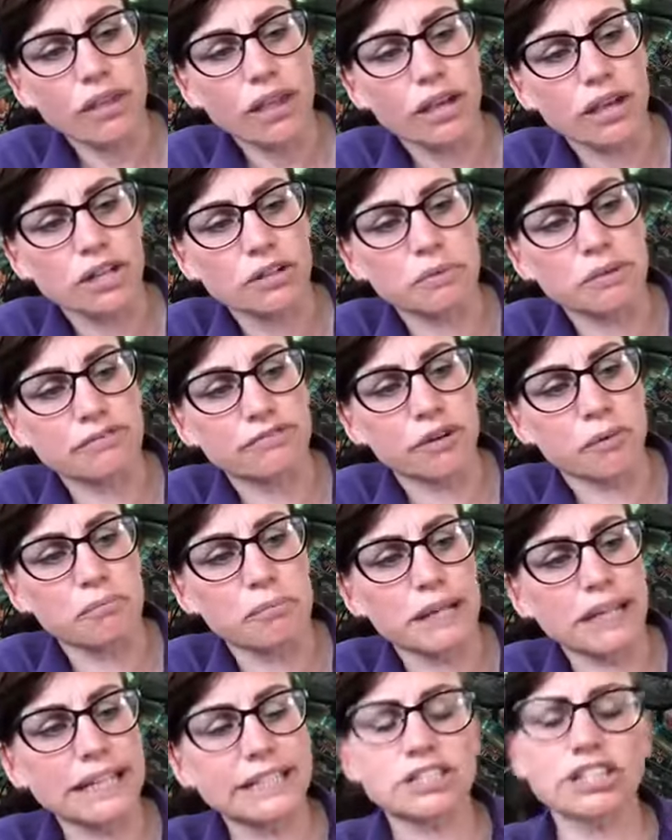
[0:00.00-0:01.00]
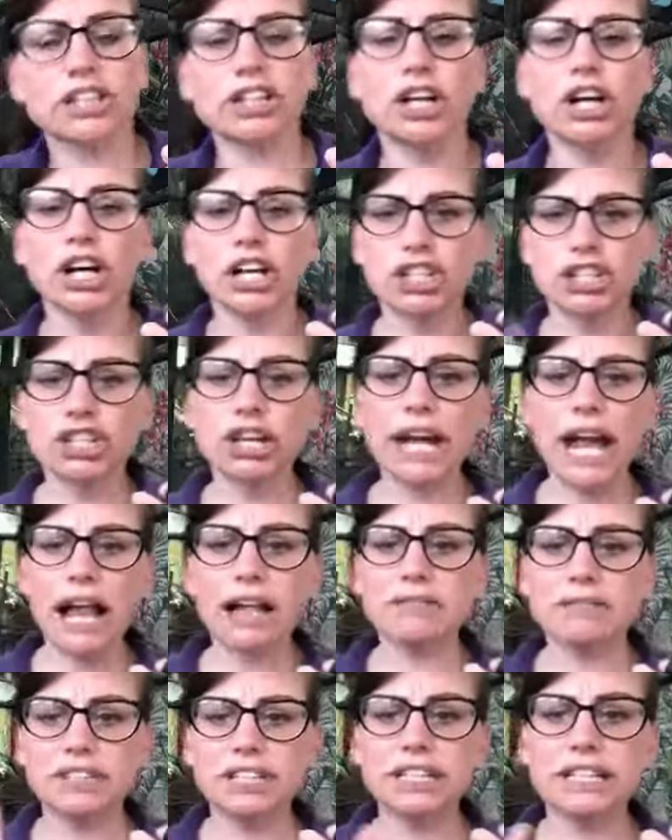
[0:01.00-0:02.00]
coming from Millie. So she
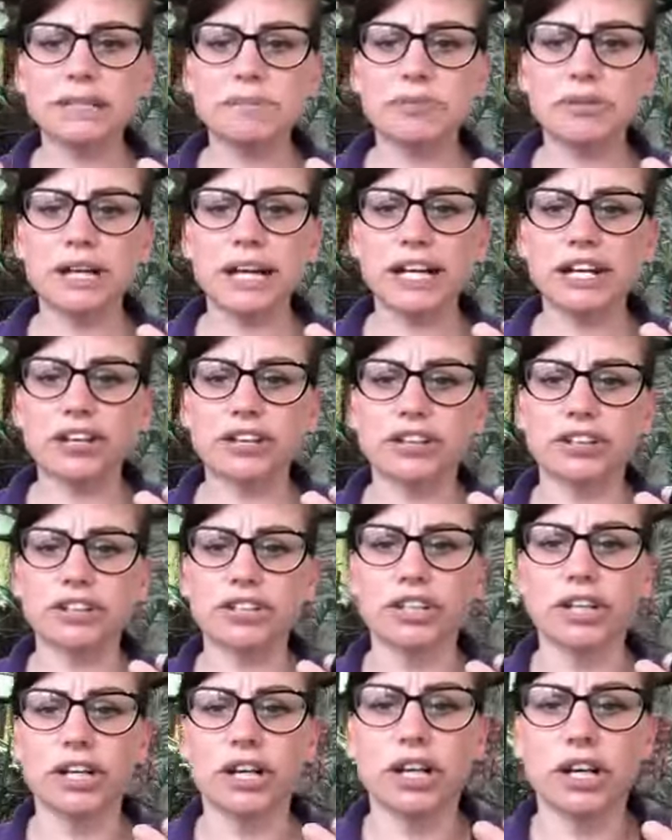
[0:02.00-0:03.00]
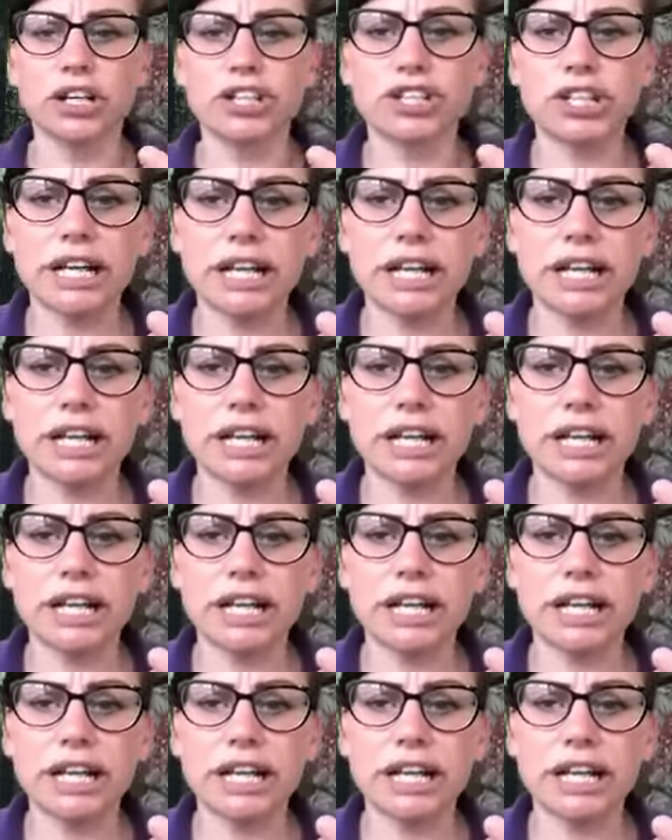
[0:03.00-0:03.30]
helps. She's pretty good. She